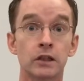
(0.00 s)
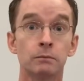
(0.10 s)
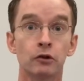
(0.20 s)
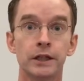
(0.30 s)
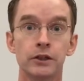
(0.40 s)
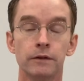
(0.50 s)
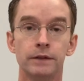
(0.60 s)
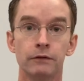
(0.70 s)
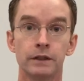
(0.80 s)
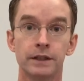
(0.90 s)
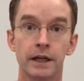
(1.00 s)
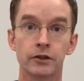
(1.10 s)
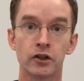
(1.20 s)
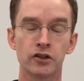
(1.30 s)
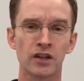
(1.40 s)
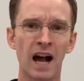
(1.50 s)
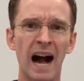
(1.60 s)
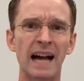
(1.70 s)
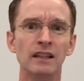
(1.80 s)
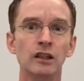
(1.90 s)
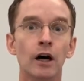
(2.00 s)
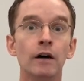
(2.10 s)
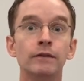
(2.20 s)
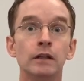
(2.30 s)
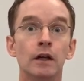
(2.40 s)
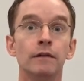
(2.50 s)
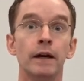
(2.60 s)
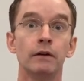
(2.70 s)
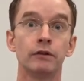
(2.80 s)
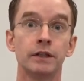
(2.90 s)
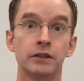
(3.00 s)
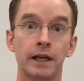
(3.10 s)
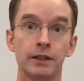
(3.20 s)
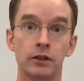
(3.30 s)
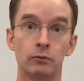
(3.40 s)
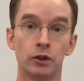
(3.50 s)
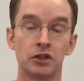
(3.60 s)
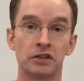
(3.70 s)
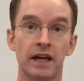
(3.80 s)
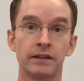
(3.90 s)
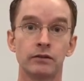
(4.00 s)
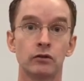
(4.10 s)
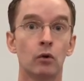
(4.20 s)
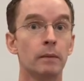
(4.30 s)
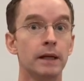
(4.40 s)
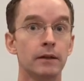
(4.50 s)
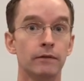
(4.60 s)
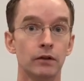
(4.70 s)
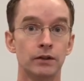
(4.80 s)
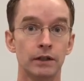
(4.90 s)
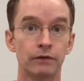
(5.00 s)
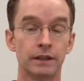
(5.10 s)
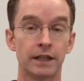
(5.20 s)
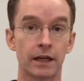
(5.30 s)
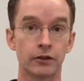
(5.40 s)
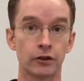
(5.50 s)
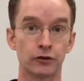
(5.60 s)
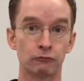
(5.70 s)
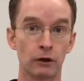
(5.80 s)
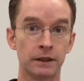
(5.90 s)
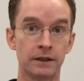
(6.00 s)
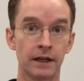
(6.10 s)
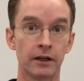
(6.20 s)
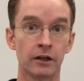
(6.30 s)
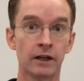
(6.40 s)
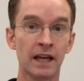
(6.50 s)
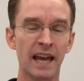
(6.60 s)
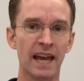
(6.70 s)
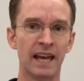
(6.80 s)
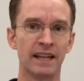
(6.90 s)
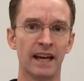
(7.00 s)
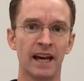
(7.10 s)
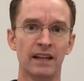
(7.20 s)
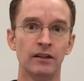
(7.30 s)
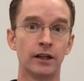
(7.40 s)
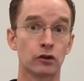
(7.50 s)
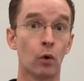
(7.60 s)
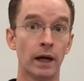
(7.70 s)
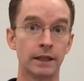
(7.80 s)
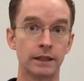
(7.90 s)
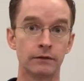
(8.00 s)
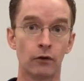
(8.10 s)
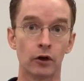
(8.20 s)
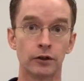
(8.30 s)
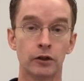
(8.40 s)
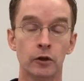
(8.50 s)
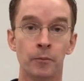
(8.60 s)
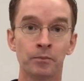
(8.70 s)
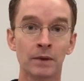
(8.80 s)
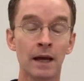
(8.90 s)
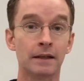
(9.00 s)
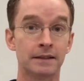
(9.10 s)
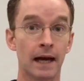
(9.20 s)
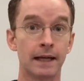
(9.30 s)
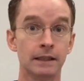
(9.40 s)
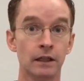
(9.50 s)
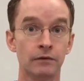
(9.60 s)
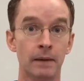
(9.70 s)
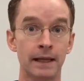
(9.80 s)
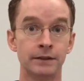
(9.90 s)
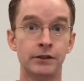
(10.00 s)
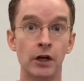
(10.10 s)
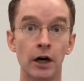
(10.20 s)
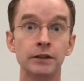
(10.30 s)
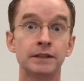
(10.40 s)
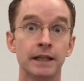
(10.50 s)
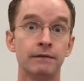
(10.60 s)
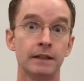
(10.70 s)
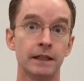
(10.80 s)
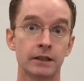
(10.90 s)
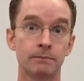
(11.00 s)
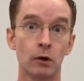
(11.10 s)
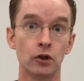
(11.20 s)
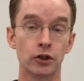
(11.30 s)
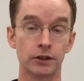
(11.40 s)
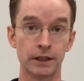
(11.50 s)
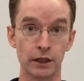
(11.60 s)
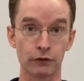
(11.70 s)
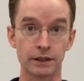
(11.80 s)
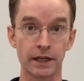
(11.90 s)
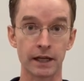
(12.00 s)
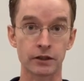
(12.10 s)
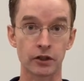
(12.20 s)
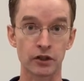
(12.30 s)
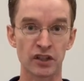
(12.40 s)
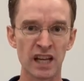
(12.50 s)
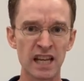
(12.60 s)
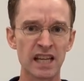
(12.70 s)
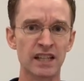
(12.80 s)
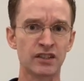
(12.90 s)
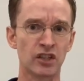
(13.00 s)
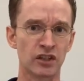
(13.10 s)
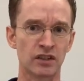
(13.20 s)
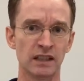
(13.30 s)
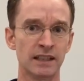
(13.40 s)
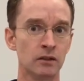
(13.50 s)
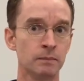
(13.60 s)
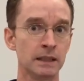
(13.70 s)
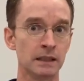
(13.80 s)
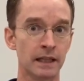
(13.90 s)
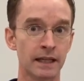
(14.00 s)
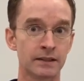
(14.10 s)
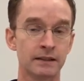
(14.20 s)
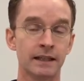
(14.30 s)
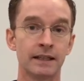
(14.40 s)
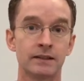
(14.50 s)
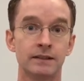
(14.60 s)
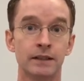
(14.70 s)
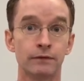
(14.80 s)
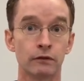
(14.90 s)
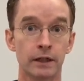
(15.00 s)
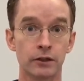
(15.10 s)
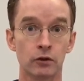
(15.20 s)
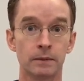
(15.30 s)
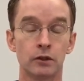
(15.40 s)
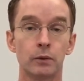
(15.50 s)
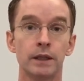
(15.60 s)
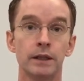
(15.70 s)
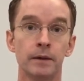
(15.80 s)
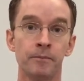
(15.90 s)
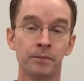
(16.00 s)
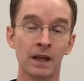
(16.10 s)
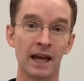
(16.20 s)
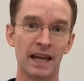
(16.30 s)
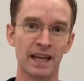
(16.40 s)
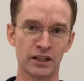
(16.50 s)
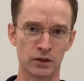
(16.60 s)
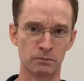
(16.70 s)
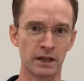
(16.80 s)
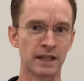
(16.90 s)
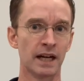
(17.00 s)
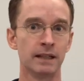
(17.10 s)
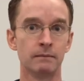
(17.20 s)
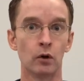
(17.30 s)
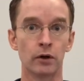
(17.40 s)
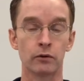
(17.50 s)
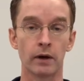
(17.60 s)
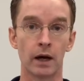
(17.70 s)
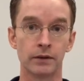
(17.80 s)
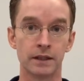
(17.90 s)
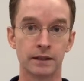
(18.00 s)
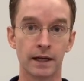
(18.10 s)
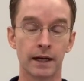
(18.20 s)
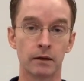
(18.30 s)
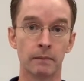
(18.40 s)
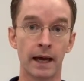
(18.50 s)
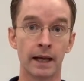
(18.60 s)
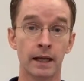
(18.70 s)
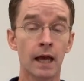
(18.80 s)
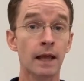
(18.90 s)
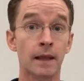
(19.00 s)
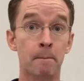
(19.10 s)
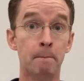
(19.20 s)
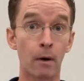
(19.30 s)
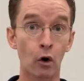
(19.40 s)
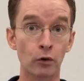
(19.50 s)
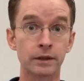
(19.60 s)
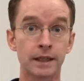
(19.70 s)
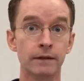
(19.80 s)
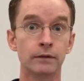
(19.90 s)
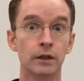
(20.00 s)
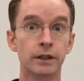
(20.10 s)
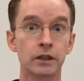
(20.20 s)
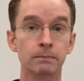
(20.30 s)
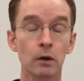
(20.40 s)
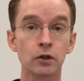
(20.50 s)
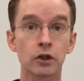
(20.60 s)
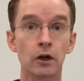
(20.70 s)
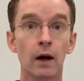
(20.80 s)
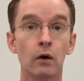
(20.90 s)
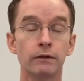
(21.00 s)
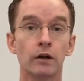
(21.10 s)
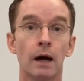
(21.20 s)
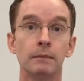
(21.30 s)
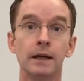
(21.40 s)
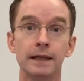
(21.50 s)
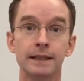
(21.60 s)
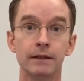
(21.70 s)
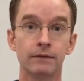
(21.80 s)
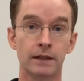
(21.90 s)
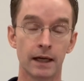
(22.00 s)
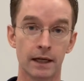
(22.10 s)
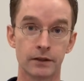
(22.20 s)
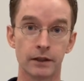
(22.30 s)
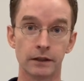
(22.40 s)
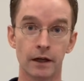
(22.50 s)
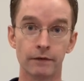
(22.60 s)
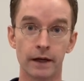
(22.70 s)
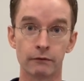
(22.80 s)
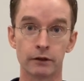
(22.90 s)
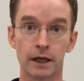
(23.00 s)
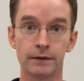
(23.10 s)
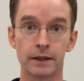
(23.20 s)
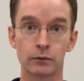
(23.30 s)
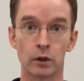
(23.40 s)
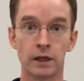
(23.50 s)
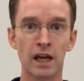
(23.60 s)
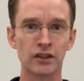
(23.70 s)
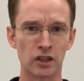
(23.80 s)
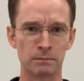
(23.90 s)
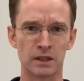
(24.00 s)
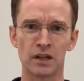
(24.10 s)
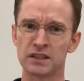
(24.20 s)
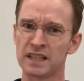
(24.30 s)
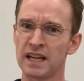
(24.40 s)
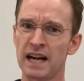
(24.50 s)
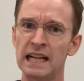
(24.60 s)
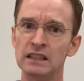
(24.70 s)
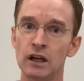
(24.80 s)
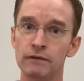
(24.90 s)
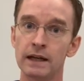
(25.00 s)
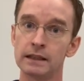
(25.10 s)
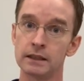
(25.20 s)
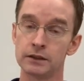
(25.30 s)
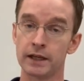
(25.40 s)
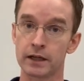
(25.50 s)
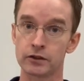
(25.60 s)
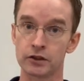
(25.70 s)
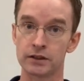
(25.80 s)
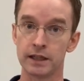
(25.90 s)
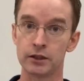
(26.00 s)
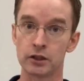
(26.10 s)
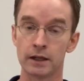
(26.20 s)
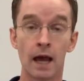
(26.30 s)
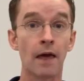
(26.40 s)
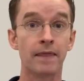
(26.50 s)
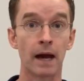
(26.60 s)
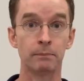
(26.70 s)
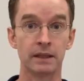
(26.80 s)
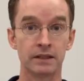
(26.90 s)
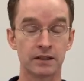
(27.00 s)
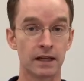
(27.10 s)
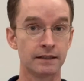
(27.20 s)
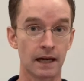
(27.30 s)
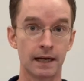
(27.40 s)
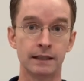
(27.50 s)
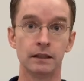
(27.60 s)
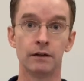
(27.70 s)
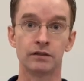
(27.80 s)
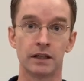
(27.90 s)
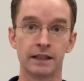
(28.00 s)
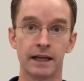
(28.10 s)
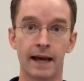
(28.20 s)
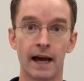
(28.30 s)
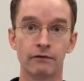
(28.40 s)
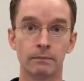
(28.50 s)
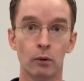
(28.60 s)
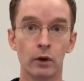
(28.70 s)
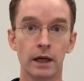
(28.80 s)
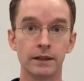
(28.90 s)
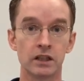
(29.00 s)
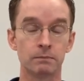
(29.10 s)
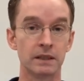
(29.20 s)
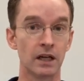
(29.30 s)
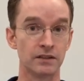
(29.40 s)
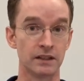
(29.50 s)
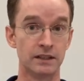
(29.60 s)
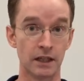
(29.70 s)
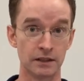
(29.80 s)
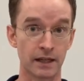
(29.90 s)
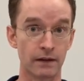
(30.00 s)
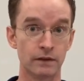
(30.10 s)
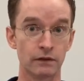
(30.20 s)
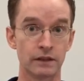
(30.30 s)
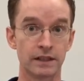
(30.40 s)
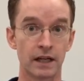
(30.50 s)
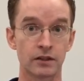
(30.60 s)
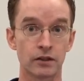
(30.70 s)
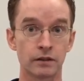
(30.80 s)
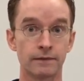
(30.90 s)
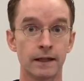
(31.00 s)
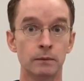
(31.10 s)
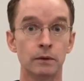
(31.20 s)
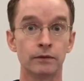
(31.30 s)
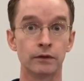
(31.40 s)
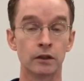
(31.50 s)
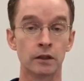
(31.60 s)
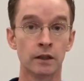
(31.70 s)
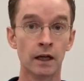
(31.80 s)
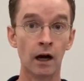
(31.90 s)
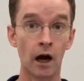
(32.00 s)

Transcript: of exploration of different textures, I love the Lovevery Station where it just has so many of those different textures right there and at nice quantities for it too. The Tiny Love Mat does give the exposure to different textures it's just a little bit less, less differential between them, and it's spread kind of more throughout the entire mat. They both give good exposure. However, I'm going to give the nod to the Lovevery on this one just because, again, I love that little texture station. That being said, Tiny Love's going to get a half a point on this because it does have different textures available for